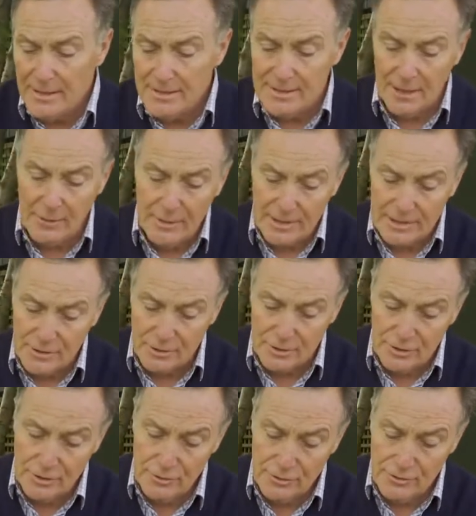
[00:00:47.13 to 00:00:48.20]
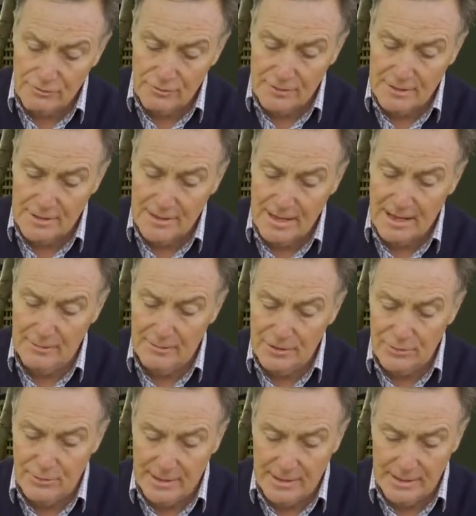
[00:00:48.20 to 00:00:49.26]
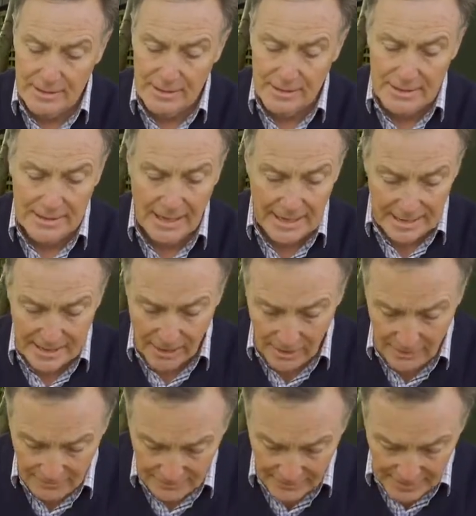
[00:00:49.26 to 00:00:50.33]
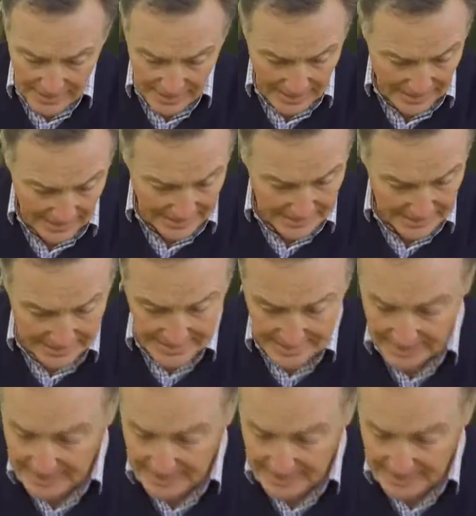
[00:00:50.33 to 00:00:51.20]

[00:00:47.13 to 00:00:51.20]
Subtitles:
So it's got two screws in there which we can take off, and it's